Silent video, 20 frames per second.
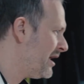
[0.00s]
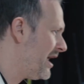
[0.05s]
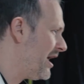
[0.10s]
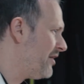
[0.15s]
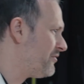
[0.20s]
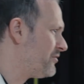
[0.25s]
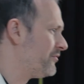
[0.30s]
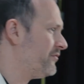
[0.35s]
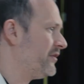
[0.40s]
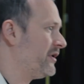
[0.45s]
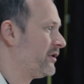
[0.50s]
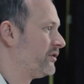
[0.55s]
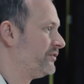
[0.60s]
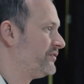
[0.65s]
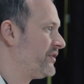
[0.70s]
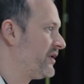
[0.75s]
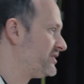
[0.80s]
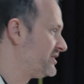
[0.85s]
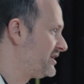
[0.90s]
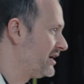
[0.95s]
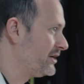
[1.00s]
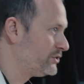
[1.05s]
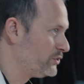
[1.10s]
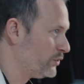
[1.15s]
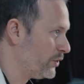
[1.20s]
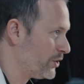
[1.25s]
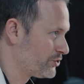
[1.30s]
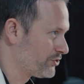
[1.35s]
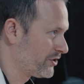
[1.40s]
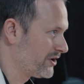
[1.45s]
if your vehicle does take
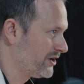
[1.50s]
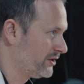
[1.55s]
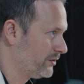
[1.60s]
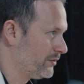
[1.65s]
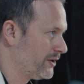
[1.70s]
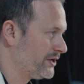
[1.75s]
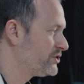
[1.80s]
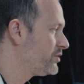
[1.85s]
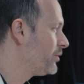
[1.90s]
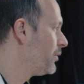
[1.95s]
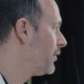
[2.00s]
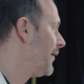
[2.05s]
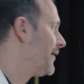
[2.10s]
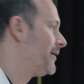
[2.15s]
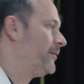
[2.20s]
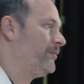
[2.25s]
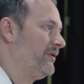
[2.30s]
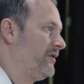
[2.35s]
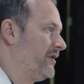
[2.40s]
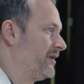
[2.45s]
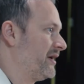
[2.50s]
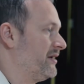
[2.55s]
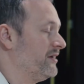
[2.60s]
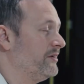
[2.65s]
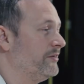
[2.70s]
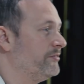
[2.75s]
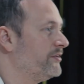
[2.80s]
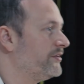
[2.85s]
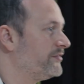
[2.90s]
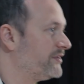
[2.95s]
200 kilowatts, you don't want to plug in
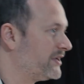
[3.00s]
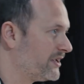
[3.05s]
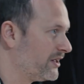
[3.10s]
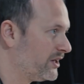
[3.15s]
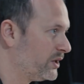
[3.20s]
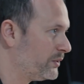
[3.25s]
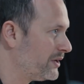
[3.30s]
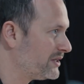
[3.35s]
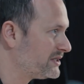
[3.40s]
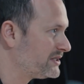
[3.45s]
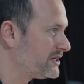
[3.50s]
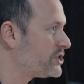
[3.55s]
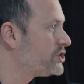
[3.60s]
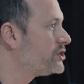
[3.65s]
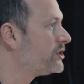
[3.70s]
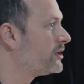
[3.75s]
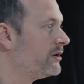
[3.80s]
on a 50 kilowatt station.